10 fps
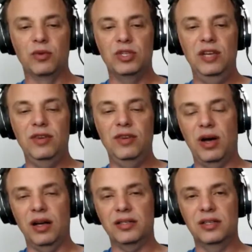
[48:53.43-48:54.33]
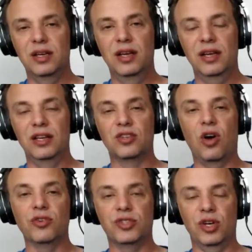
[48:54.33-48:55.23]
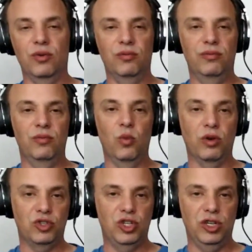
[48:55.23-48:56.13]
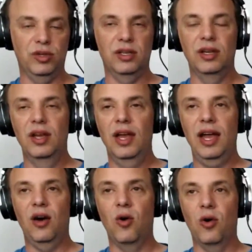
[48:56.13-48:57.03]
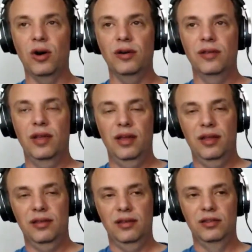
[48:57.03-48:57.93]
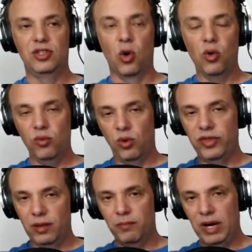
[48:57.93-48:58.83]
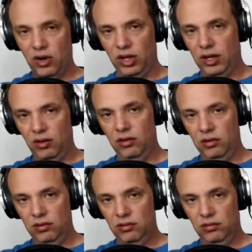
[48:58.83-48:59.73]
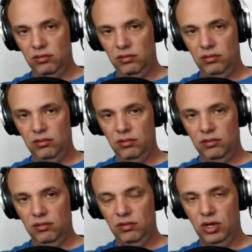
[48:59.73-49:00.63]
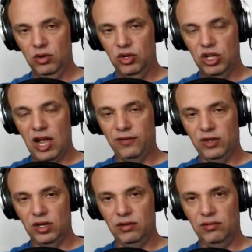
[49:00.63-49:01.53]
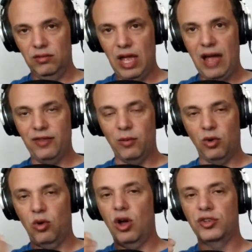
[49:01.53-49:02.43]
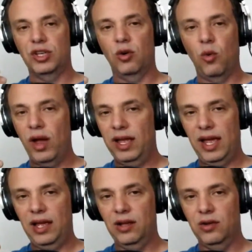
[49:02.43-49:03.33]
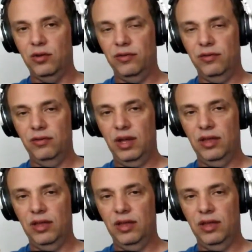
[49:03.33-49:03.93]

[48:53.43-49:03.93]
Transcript: TV box is also well shielded, or don't run them parallel. You're gonna have to have them cross at a right angle and